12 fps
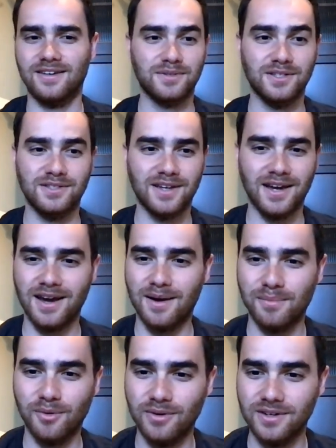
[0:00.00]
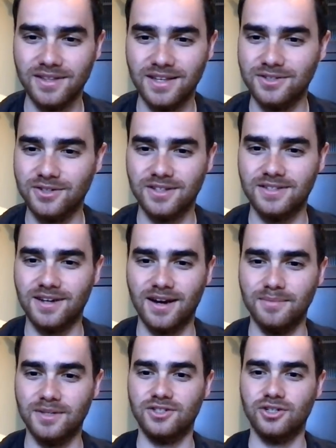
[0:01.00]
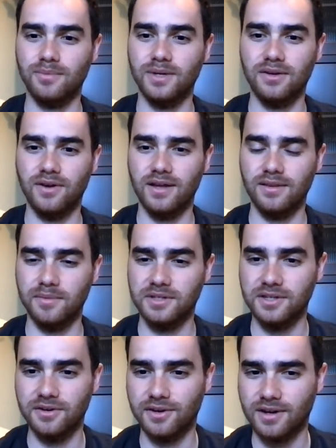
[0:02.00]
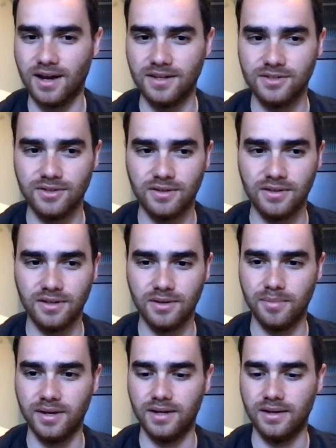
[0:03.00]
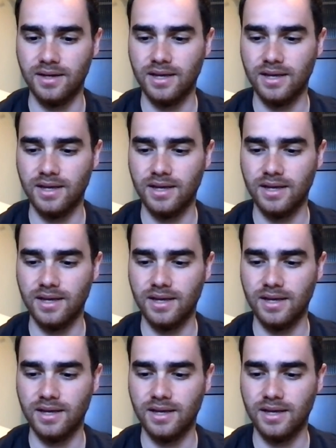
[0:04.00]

Since I onboarded, they took the time to show me around the Material console a little bit.